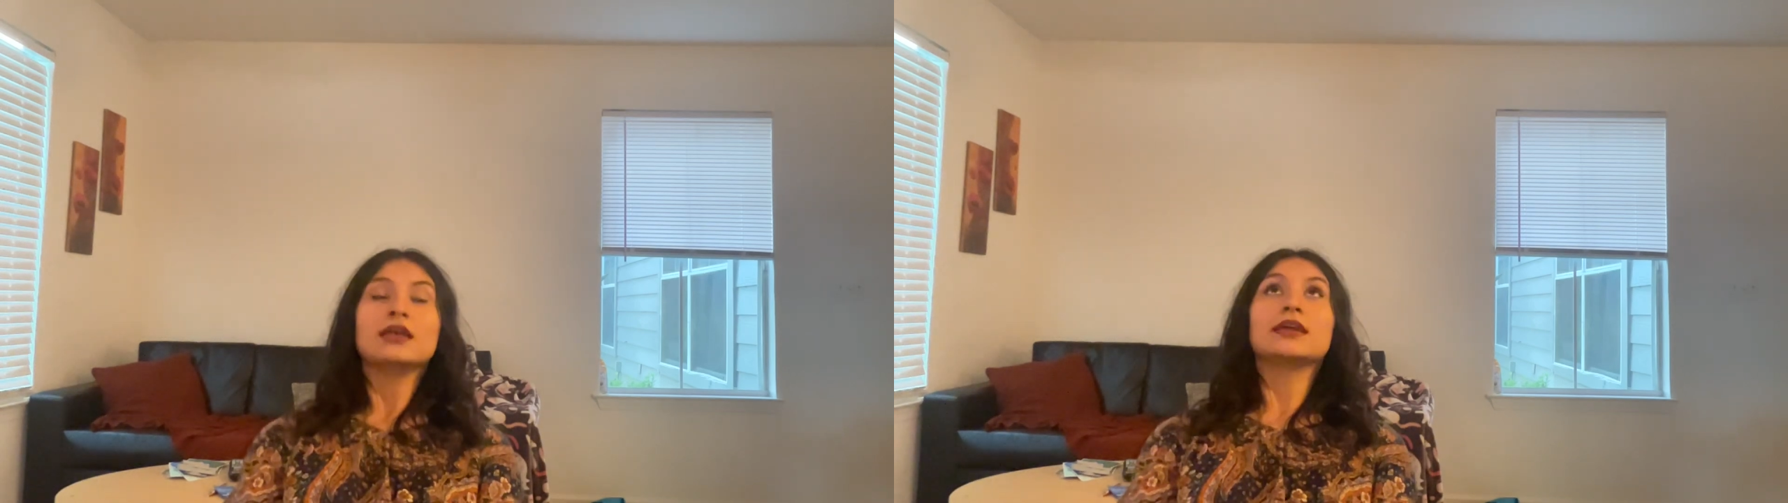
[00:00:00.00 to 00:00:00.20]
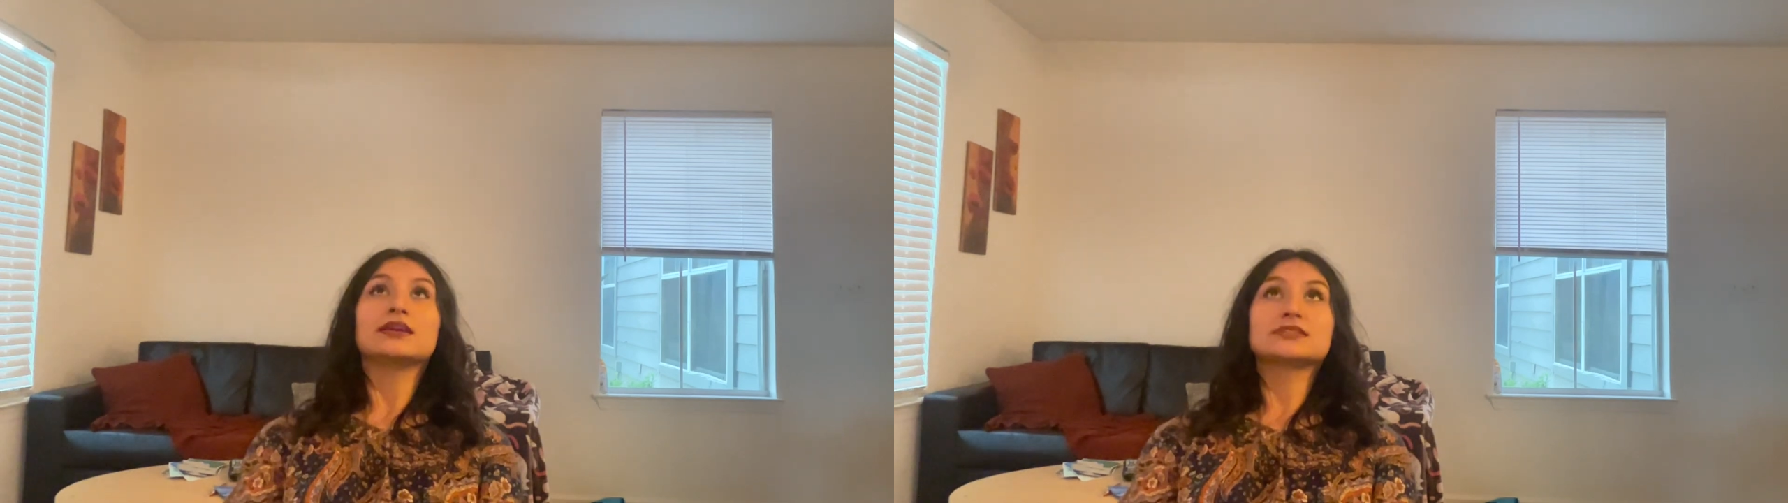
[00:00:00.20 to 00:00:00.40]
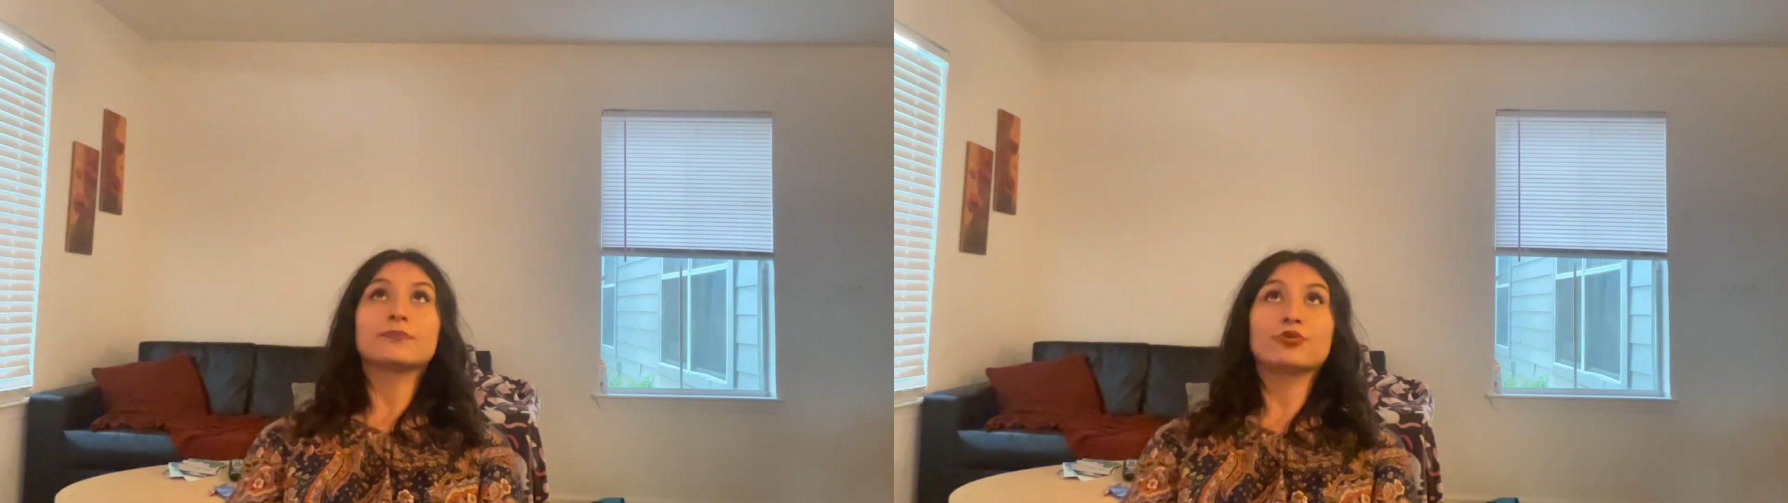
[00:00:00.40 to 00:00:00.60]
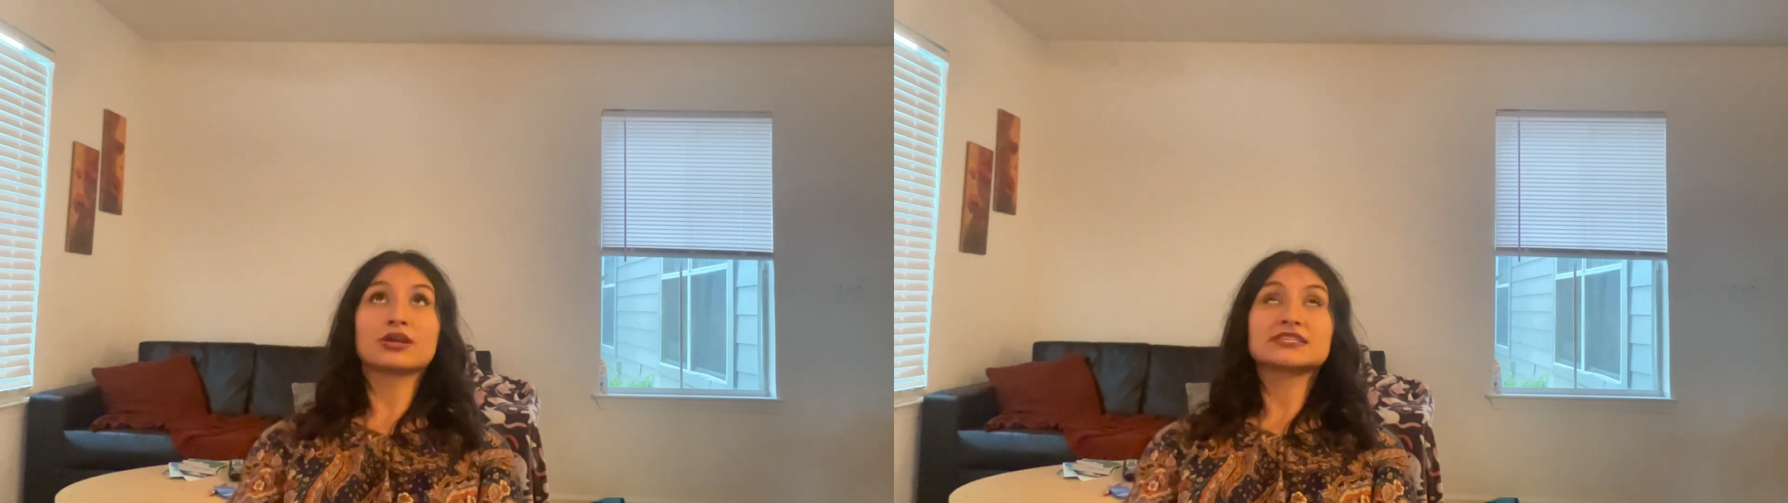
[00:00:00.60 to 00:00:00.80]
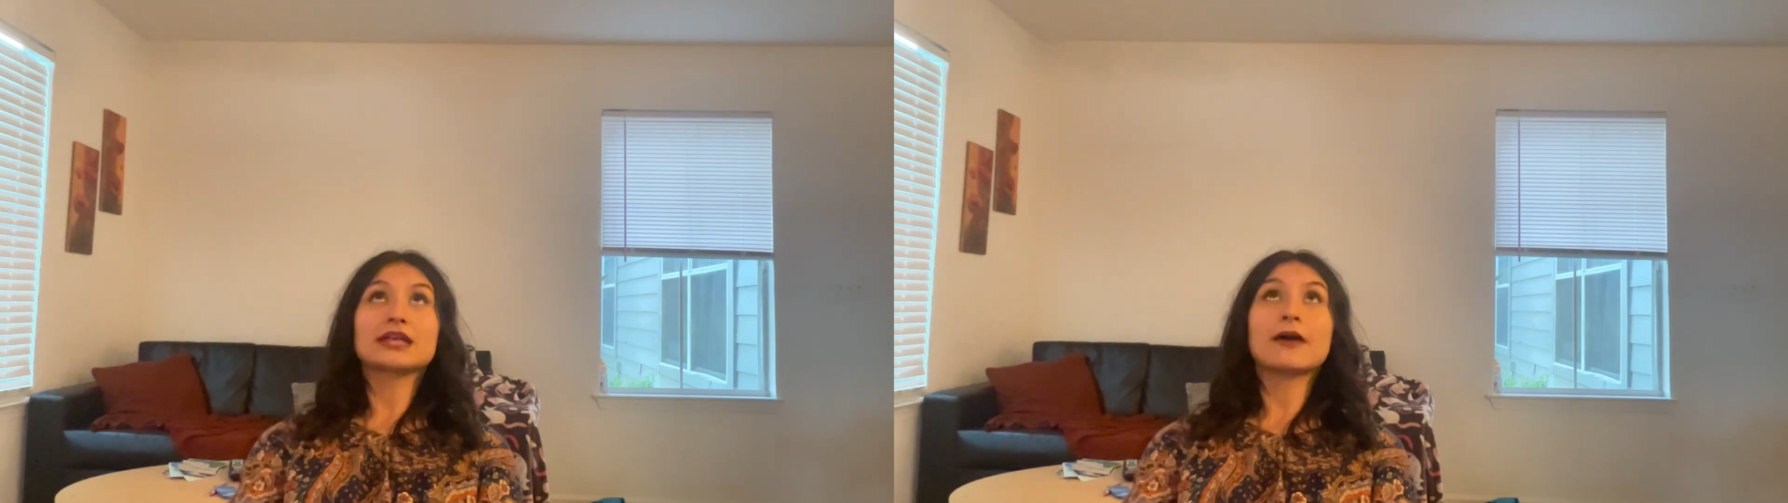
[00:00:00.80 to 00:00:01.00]
He's a
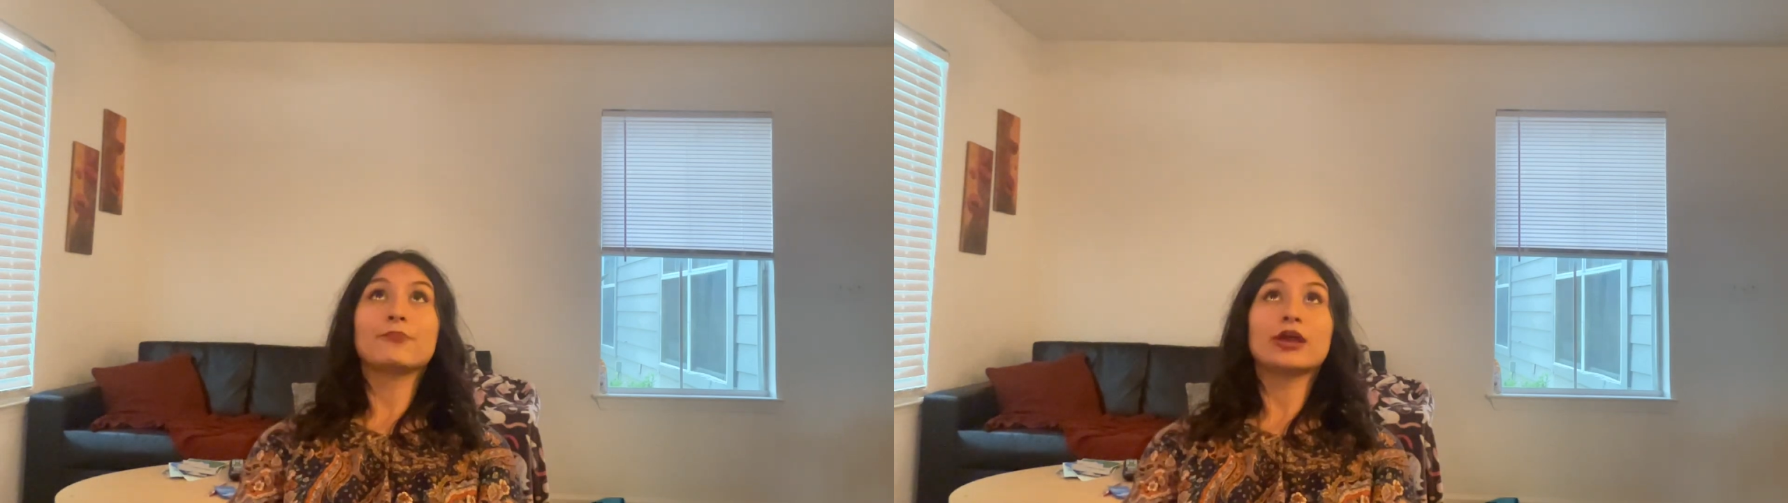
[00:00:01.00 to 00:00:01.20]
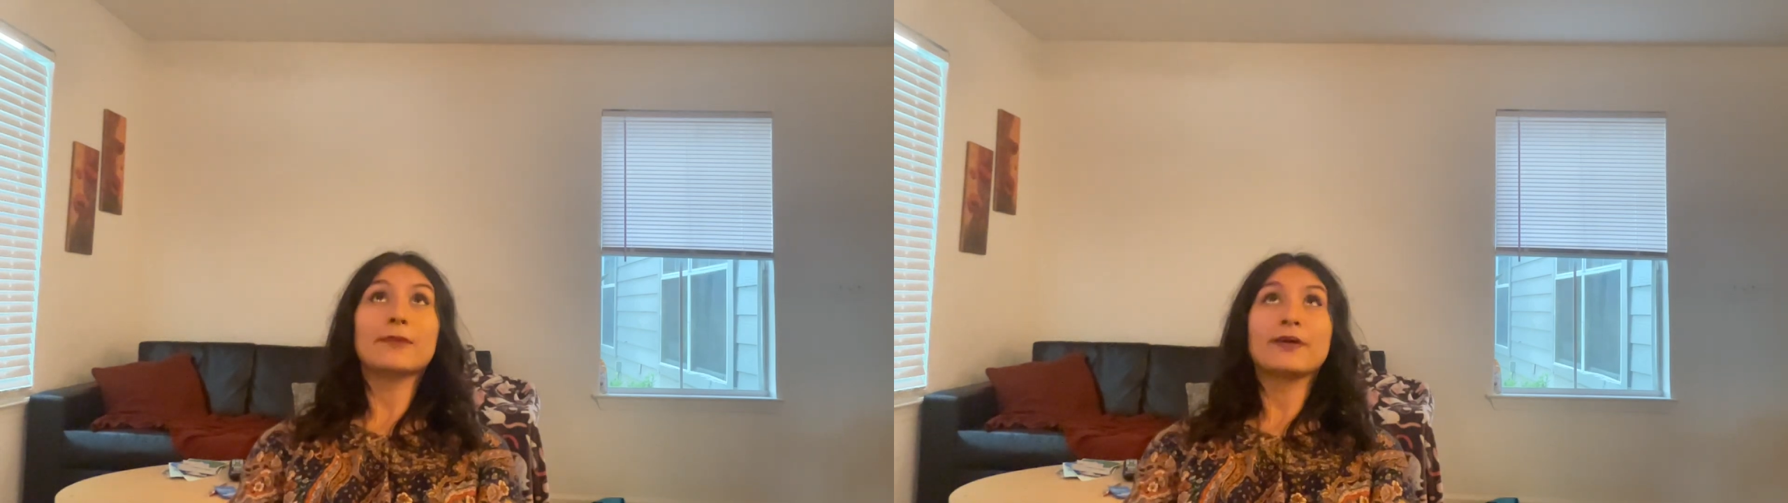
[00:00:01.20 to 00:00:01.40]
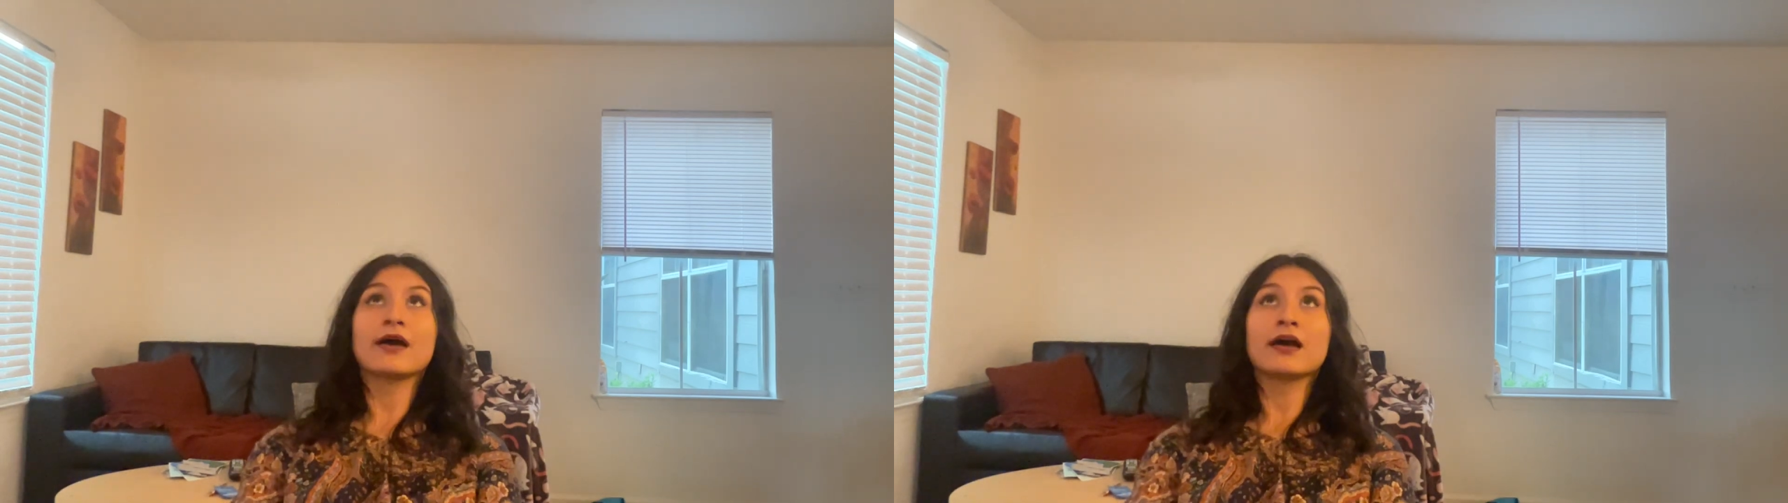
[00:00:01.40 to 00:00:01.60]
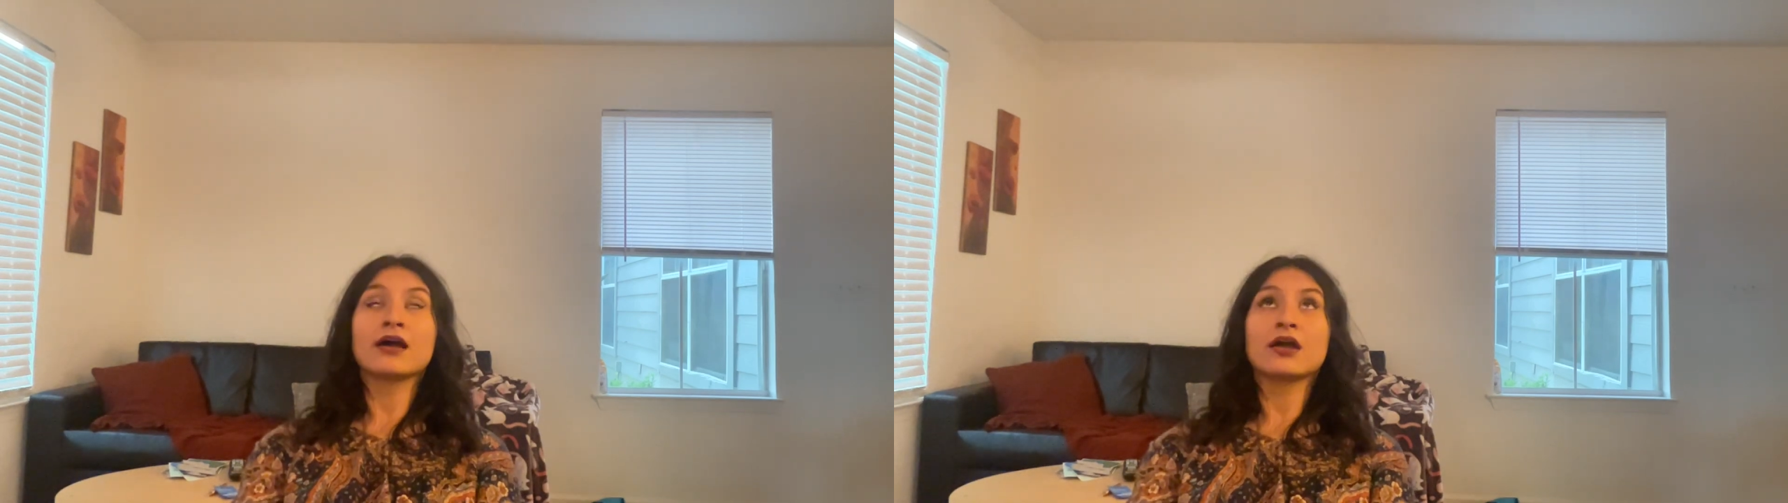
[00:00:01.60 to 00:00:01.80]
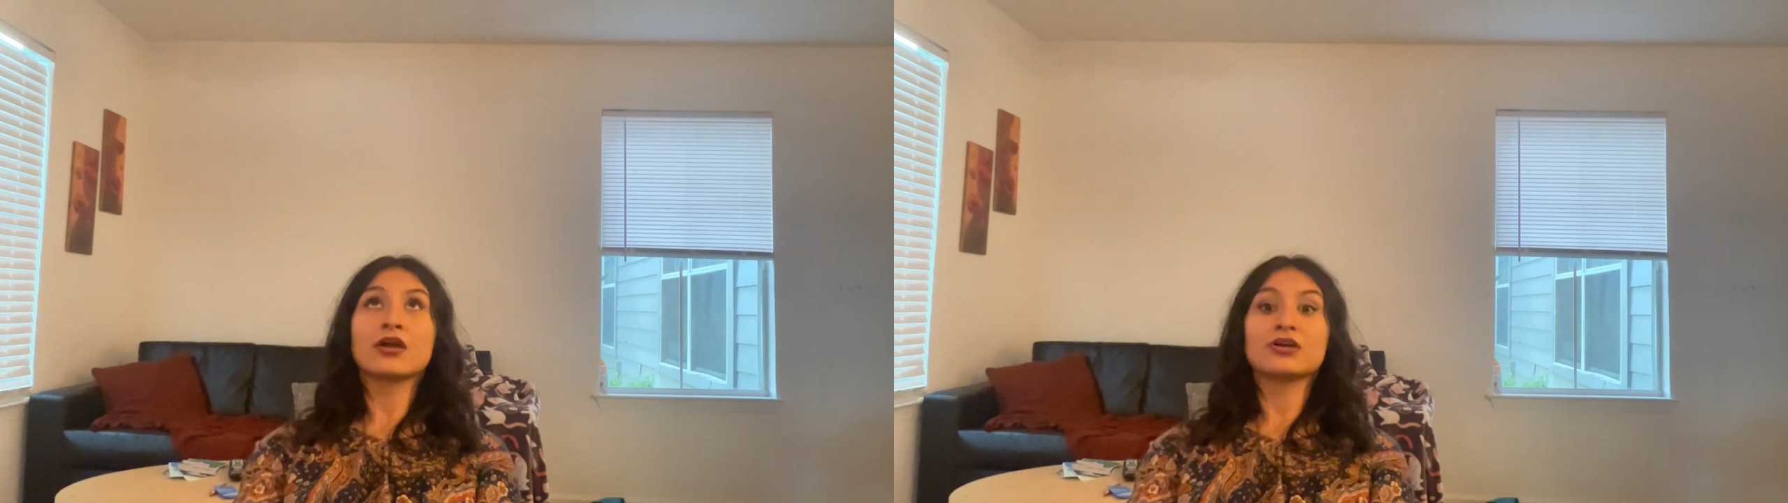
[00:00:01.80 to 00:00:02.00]
prince that
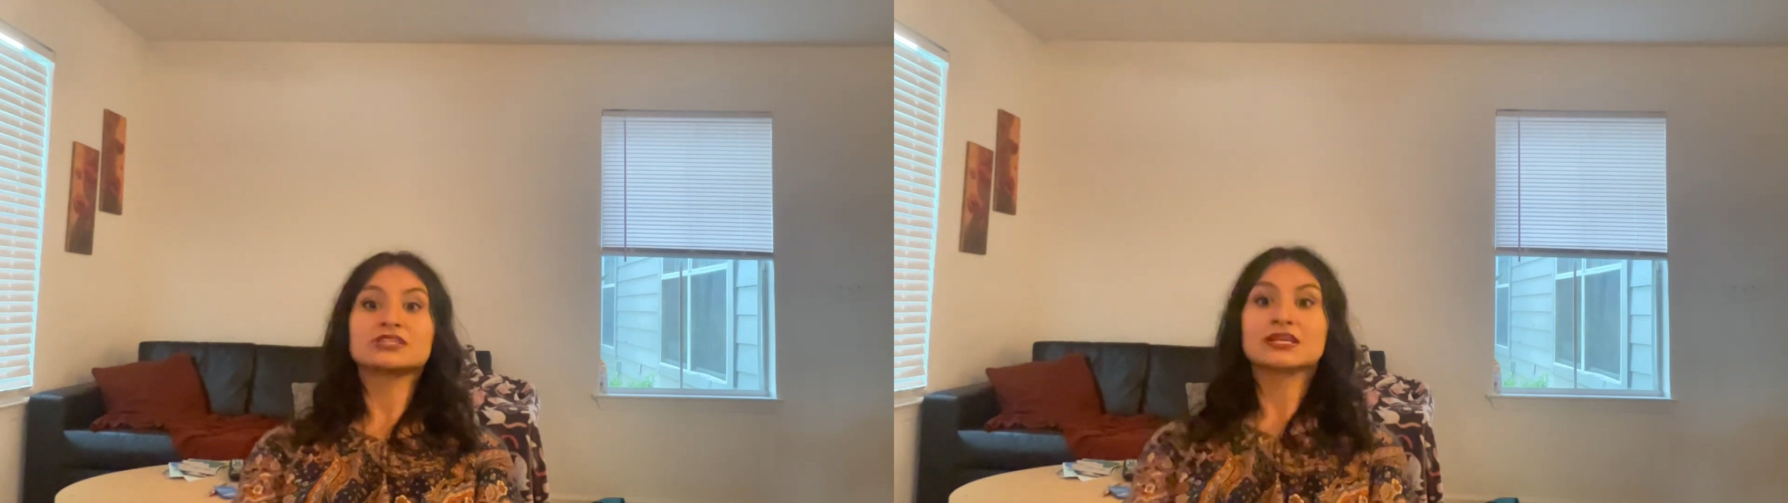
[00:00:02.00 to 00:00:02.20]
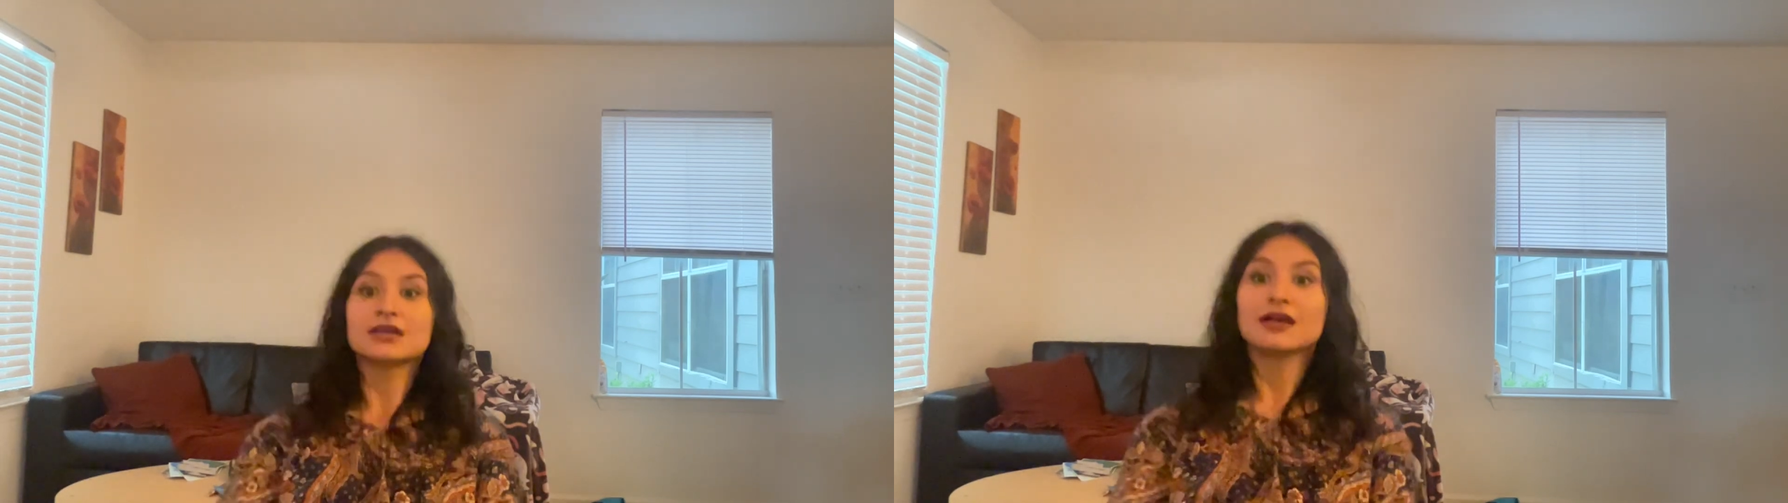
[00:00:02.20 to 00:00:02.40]
prepares.